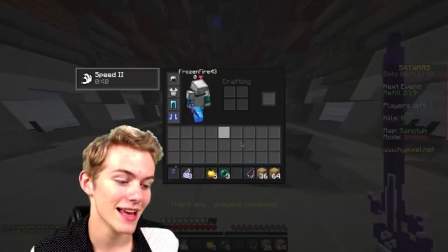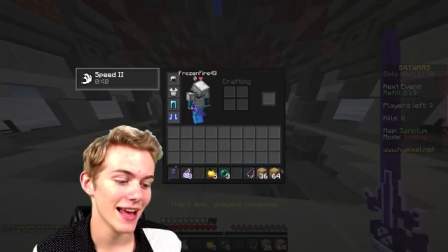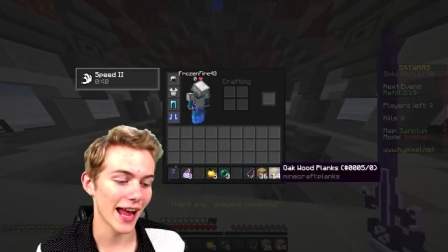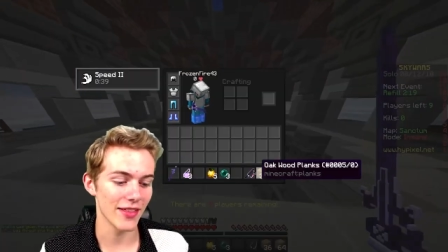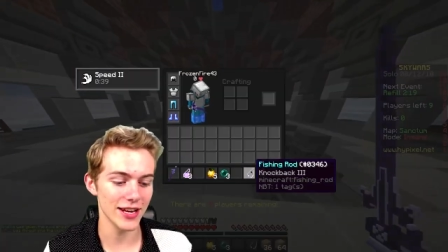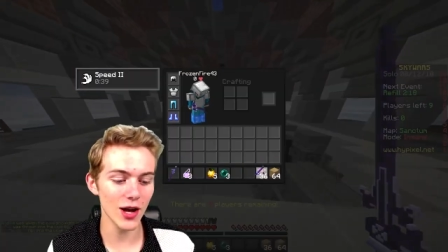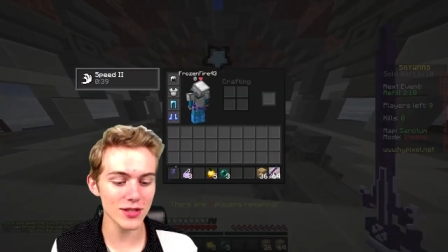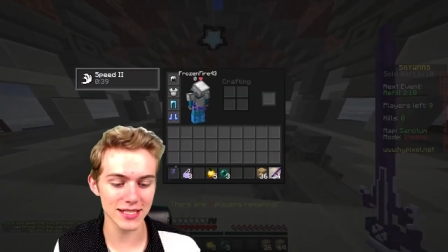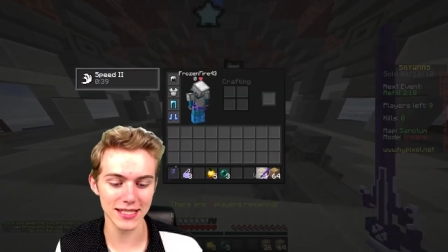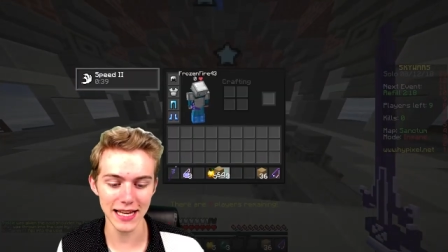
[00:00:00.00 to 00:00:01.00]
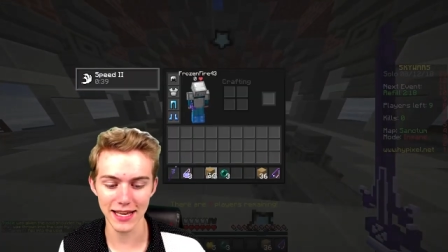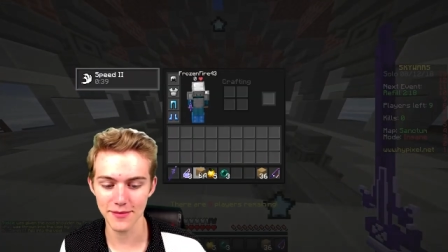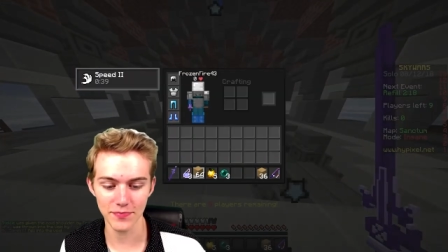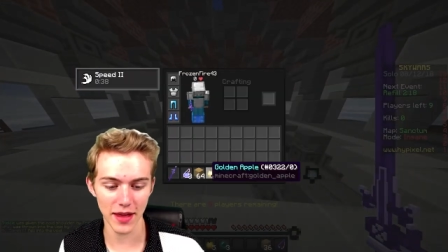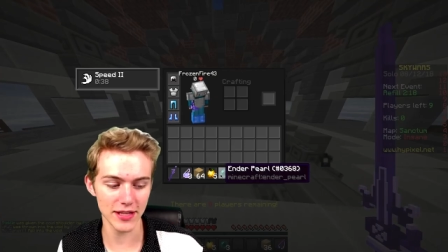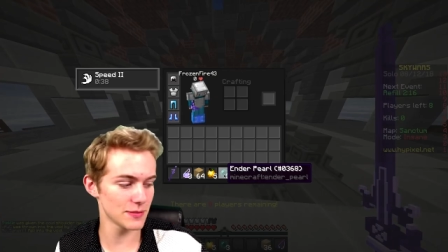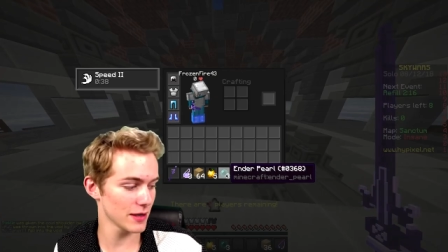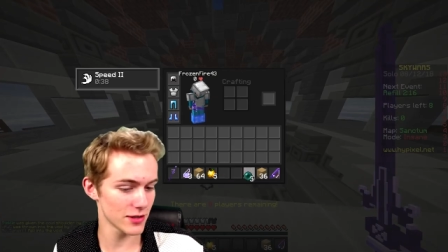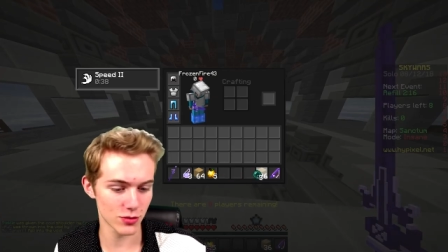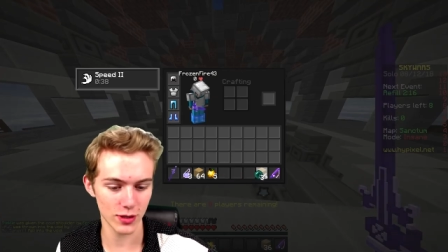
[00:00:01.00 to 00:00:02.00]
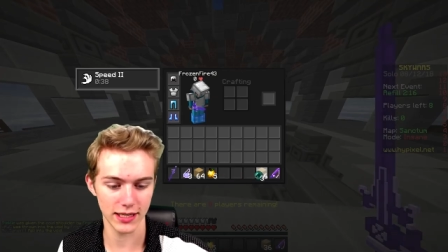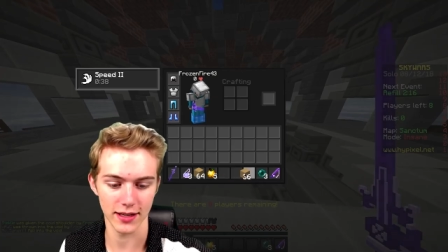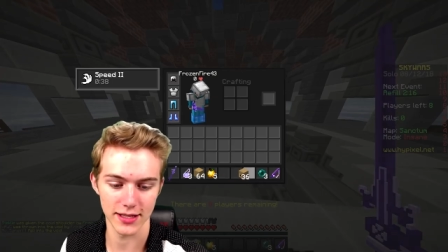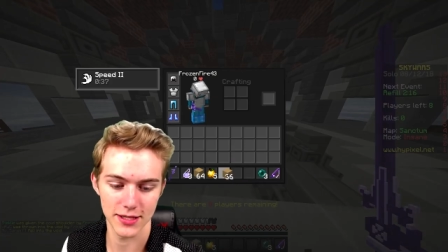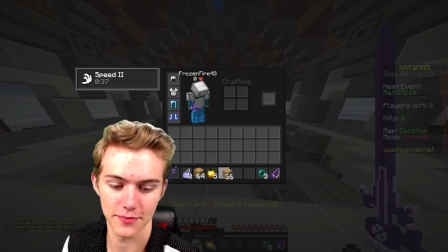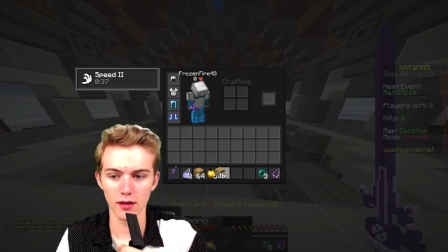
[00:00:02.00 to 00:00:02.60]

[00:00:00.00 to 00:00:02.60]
and then he goes to sing it, and this is pretty much what he does.